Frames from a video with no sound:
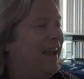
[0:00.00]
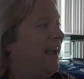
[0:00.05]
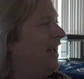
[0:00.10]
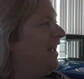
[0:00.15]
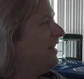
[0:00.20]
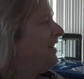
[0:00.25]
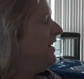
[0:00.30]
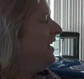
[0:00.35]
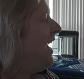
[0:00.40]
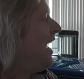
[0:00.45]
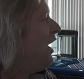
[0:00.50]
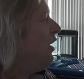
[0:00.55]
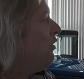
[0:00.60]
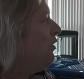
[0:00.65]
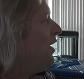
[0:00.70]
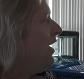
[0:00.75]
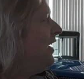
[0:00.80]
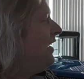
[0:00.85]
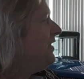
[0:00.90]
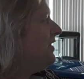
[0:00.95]
And
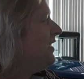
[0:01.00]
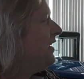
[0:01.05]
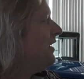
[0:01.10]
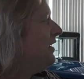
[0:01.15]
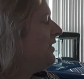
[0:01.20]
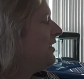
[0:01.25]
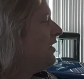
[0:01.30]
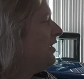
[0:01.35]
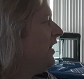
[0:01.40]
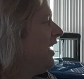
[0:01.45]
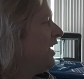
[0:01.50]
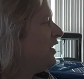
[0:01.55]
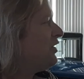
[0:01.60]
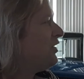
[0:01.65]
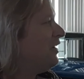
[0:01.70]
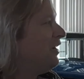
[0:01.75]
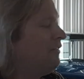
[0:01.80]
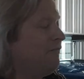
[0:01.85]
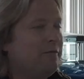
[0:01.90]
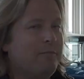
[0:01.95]
now it's a
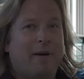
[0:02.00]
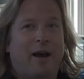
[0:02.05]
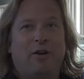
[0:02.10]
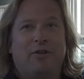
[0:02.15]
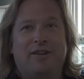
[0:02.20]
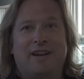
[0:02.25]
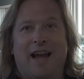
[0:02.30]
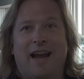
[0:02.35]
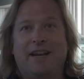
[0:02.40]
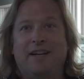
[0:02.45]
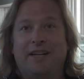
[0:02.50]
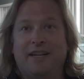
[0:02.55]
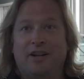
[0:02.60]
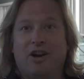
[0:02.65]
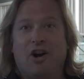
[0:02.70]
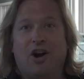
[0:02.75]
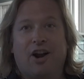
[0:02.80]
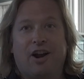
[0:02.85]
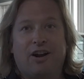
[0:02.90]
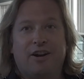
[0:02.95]
collection of about 90
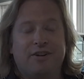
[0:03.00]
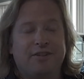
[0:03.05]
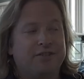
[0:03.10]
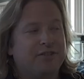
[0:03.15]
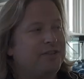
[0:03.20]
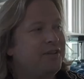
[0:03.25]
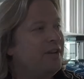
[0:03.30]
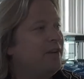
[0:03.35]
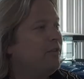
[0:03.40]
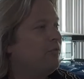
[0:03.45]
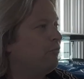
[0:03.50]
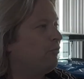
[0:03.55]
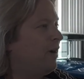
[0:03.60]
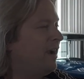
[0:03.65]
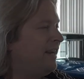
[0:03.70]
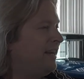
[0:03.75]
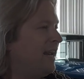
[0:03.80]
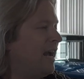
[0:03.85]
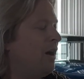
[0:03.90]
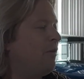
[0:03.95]
cars.
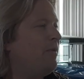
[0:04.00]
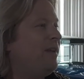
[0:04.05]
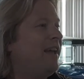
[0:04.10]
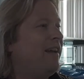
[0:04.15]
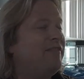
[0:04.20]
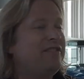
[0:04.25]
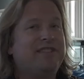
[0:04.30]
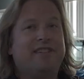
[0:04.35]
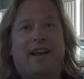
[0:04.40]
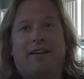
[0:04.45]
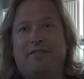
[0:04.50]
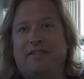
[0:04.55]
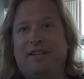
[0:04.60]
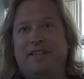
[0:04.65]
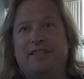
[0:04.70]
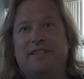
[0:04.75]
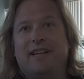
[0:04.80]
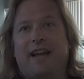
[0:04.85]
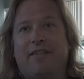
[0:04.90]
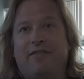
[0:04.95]
Right now we have
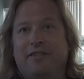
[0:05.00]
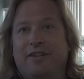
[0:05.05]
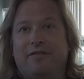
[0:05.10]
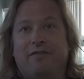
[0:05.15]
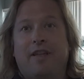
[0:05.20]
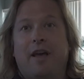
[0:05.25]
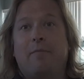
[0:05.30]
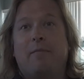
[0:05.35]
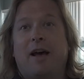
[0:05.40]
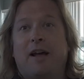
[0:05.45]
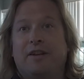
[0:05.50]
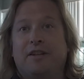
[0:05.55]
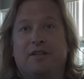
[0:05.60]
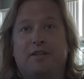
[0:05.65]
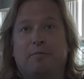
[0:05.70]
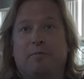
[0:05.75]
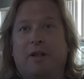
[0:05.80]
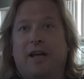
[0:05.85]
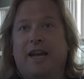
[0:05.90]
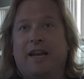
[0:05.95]
77 of them on
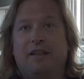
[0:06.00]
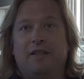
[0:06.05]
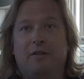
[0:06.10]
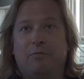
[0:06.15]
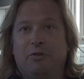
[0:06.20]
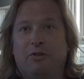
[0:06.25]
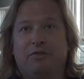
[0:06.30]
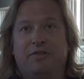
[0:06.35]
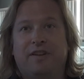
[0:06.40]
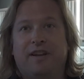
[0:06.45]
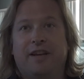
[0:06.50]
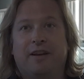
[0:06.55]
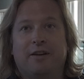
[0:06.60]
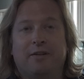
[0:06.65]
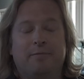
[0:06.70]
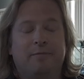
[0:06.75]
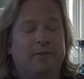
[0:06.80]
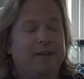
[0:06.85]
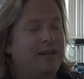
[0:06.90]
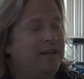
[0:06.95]
display in the
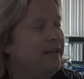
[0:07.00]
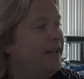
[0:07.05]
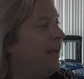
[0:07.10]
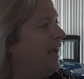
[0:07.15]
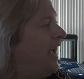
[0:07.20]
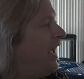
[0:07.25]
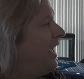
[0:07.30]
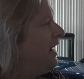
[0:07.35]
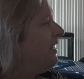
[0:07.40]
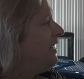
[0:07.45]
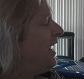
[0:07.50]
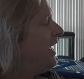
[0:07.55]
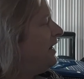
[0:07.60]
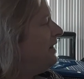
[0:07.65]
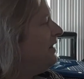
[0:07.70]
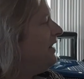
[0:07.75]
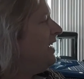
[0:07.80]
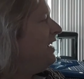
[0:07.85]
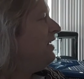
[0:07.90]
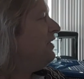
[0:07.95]
museum. Wow.
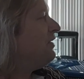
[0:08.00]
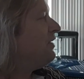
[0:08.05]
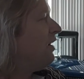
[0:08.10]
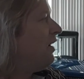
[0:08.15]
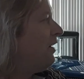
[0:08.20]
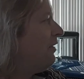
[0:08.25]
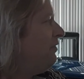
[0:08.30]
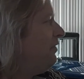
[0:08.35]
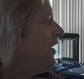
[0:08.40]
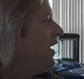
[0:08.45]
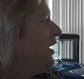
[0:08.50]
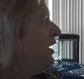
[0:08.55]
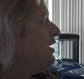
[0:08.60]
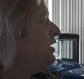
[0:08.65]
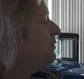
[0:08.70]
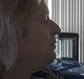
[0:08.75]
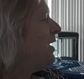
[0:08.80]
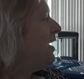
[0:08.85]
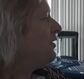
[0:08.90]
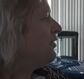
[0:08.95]
And these are very
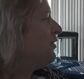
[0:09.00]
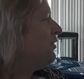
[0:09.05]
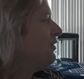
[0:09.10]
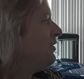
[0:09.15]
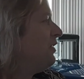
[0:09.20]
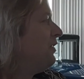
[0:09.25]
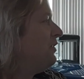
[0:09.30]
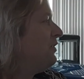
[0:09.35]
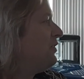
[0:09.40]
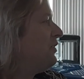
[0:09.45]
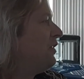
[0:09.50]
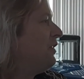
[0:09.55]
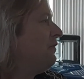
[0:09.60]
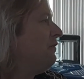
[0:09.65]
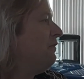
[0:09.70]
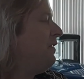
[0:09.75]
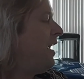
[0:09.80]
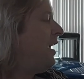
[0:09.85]
special to the Cerf